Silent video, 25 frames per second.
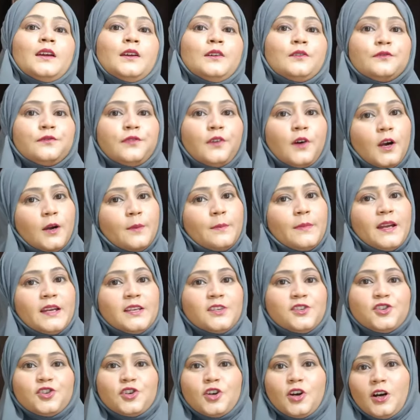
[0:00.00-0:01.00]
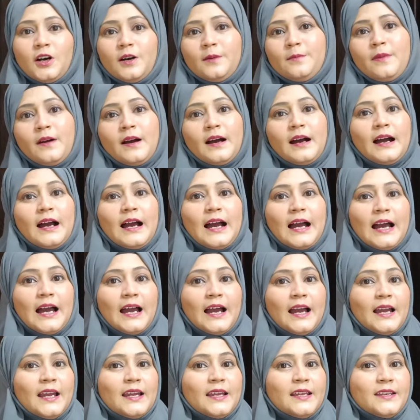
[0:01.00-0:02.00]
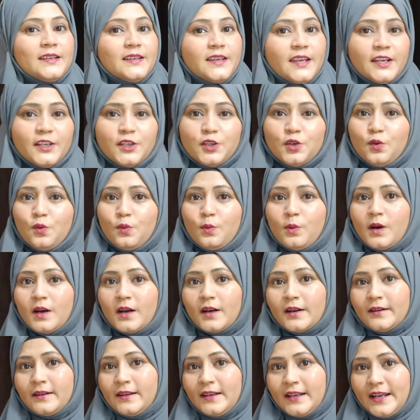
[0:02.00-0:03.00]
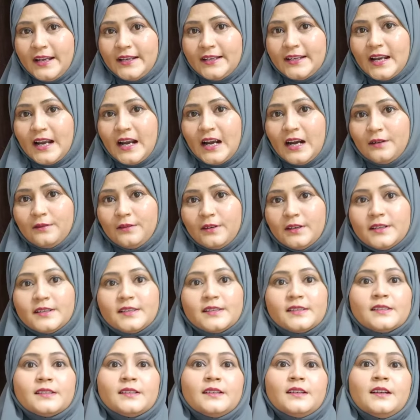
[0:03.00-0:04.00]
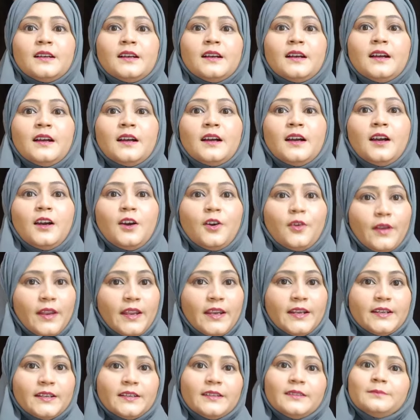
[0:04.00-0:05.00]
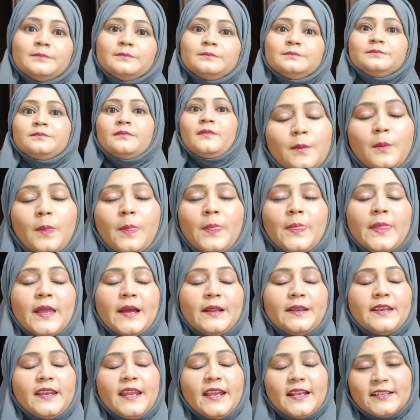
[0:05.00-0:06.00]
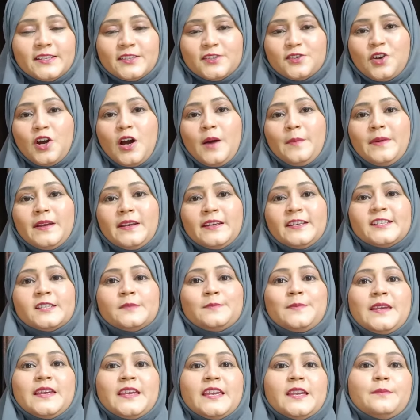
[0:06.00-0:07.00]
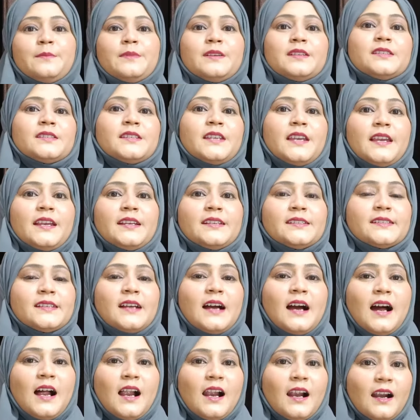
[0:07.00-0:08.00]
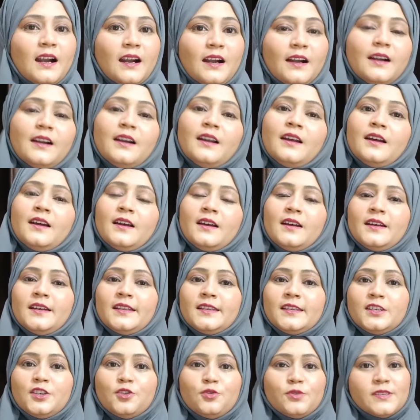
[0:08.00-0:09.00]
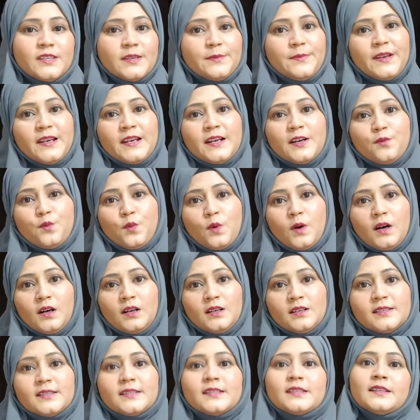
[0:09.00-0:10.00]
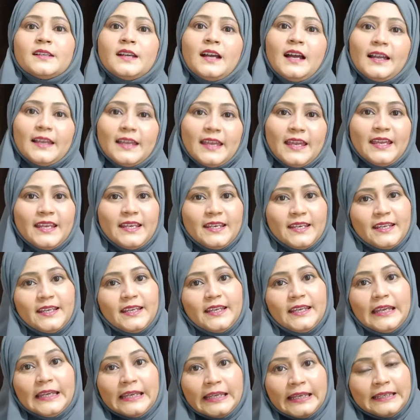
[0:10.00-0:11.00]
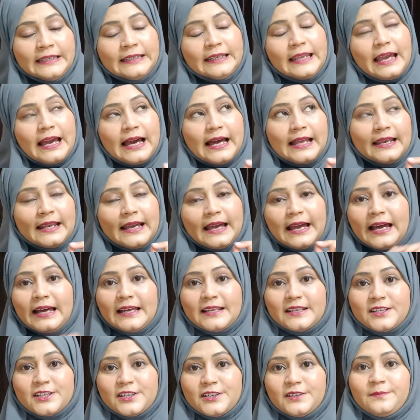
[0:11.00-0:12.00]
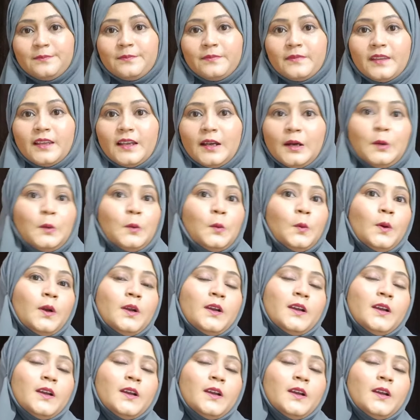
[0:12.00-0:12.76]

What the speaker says: For my job, I need to work late hours. Great. The next common speaking mistakes are two similar words again, in and at. Oh,